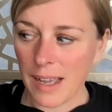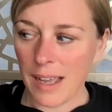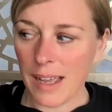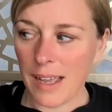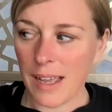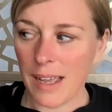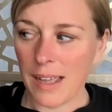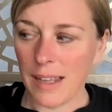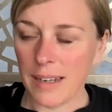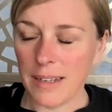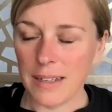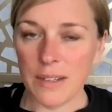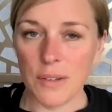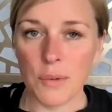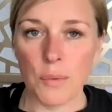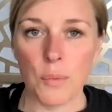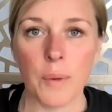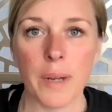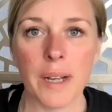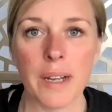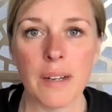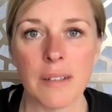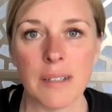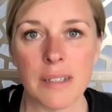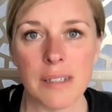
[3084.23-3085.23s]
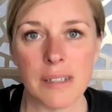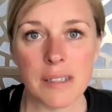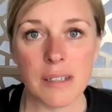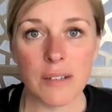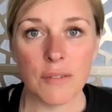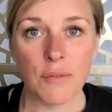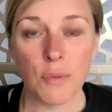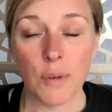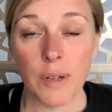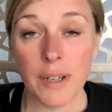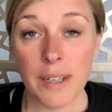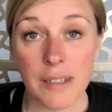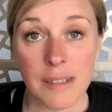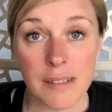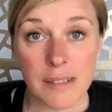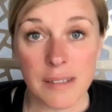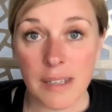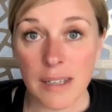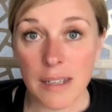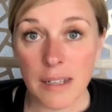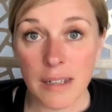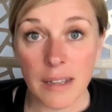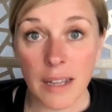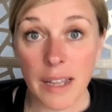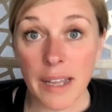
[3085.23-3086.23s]
an awareness of what is,
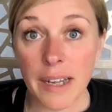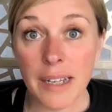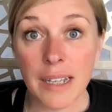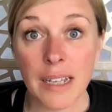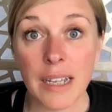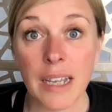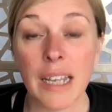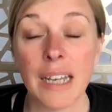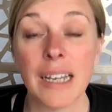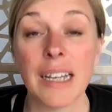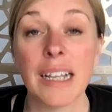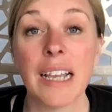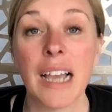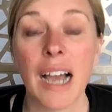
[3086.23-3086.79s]
and letting it